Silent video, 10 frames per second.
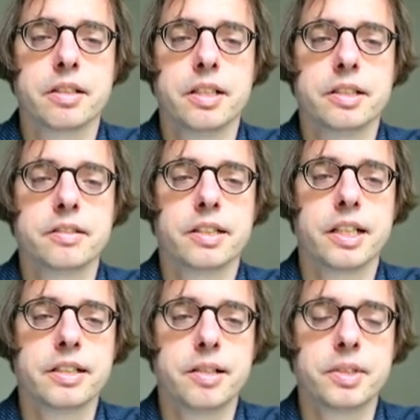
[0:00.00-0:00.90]
So the
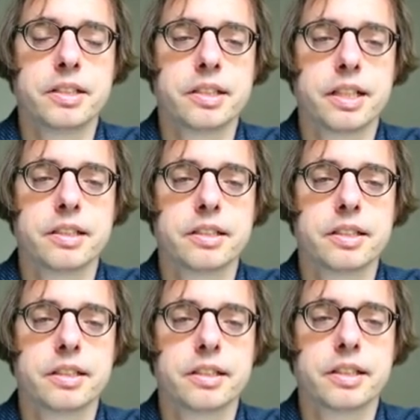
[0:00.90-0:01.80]
assignment in
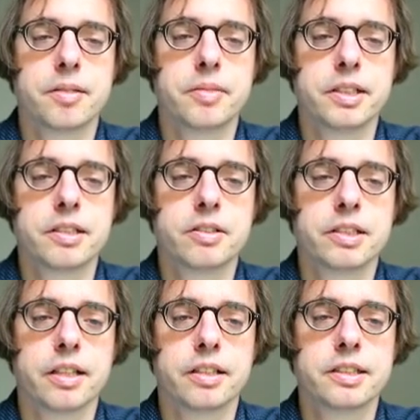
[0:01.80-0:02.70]
k-means looks
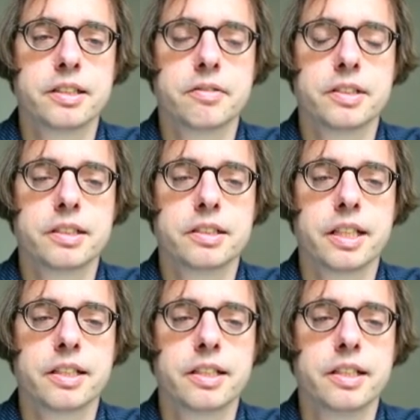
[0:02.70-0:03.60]
like this. So we just
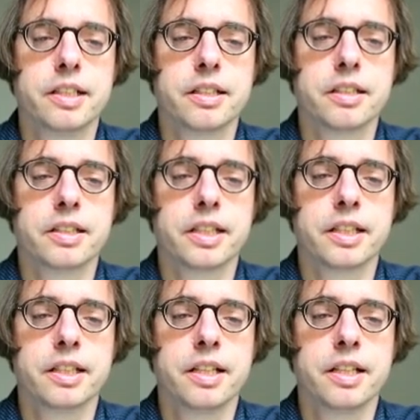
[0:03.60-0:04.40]
take the